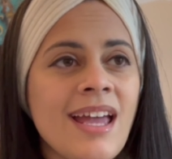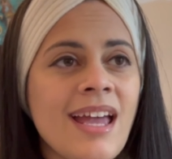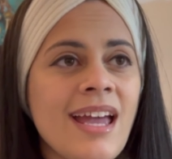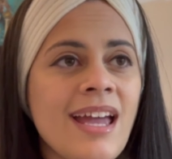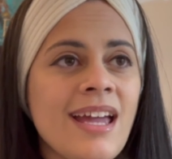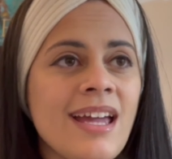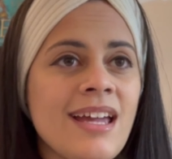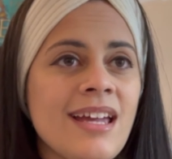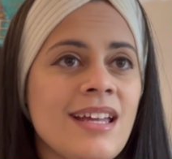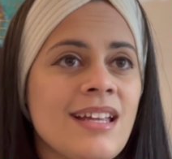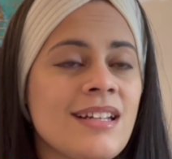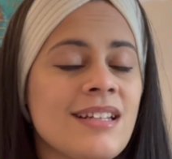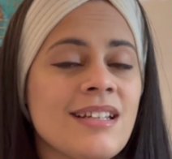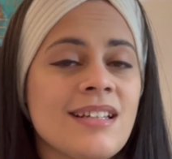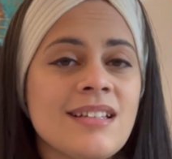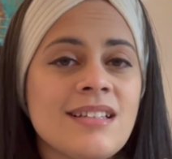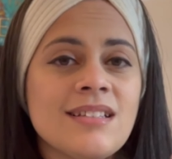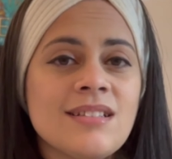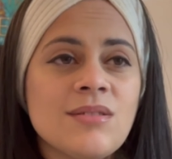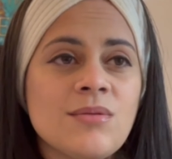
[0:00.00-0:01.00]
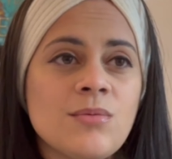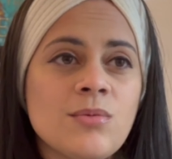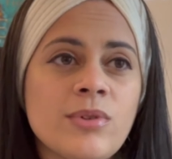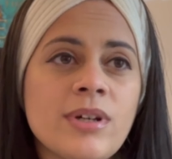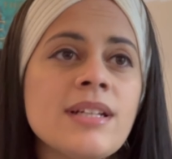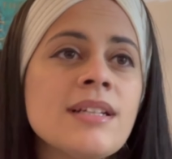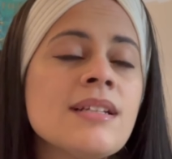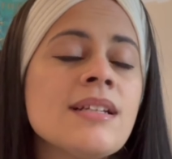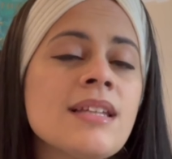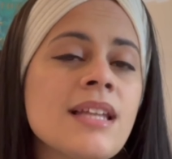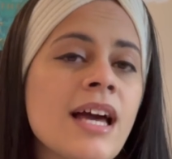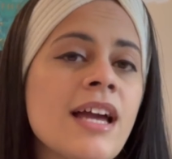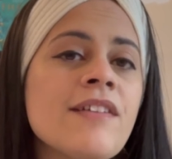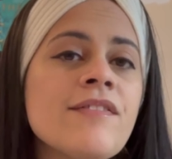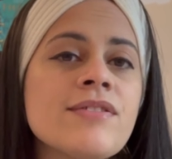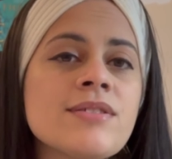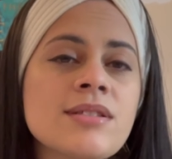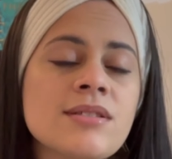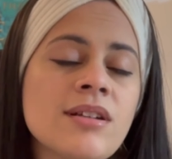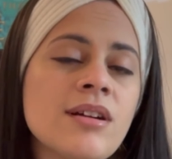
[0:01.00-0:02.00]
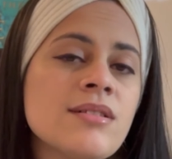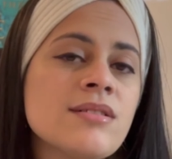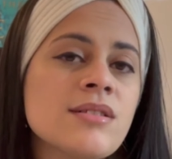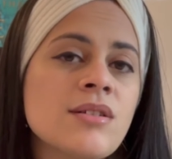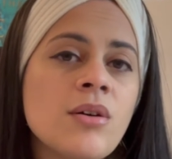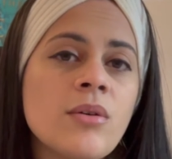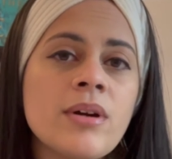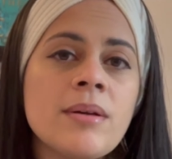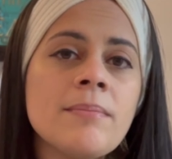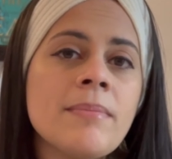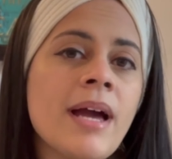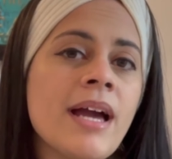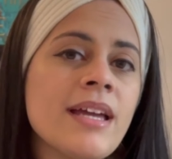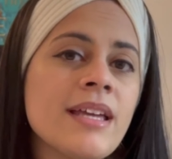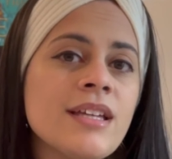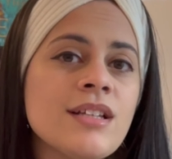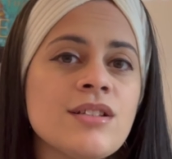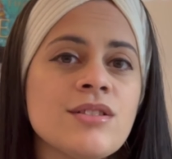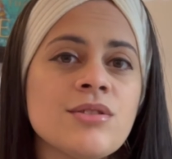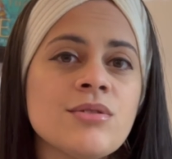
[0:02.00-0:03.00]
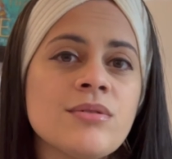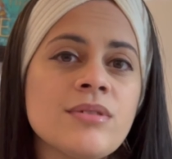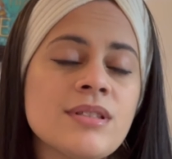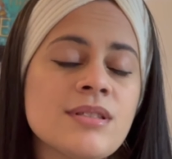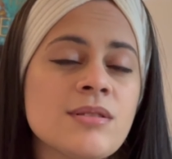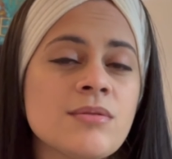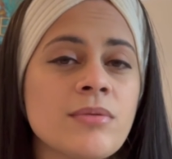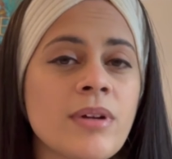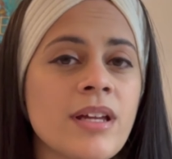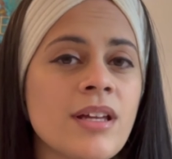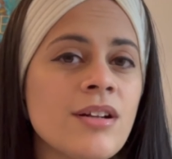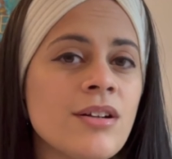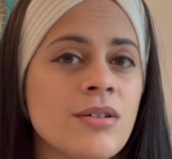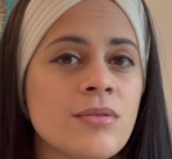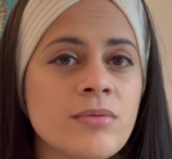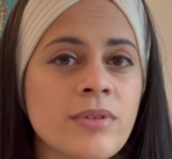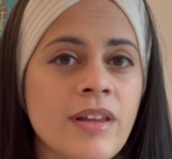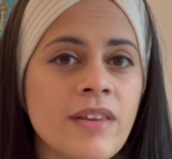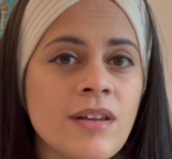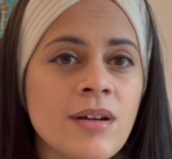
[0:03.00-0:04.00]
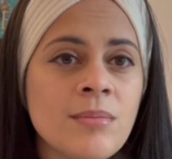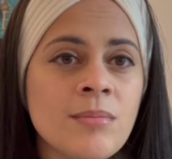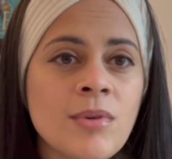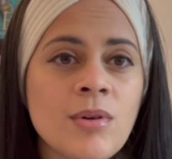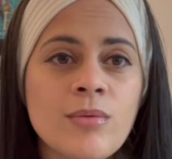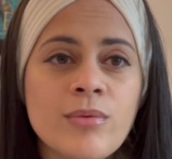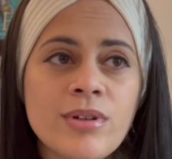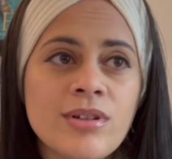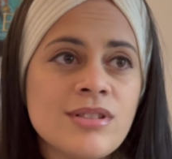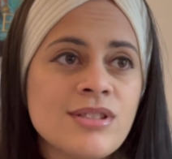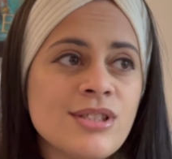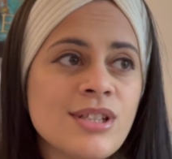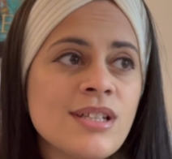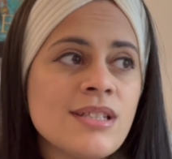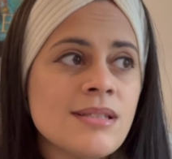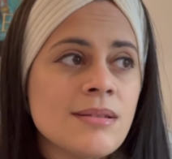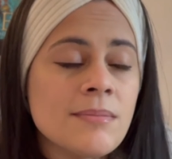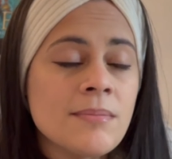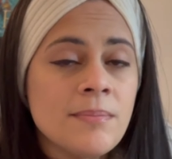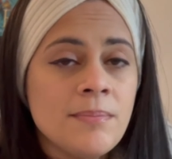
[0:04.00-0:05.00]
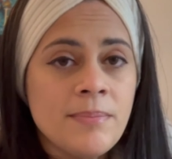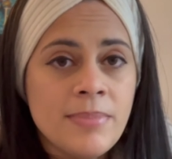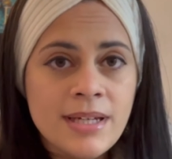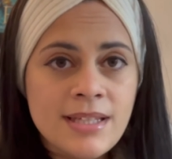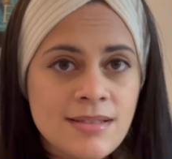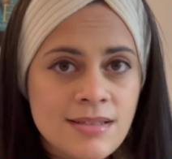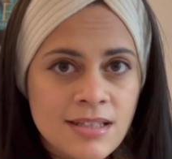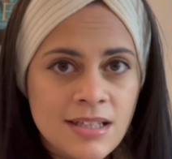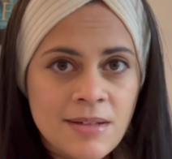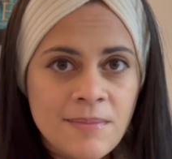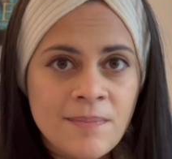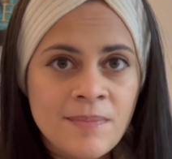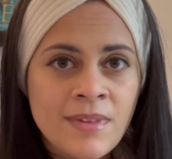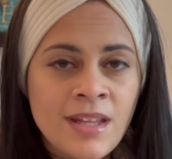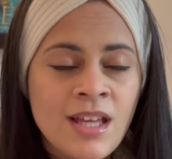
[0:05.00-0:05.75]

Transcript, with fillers: And when life starts going back into its regular rhythm, we're just busy.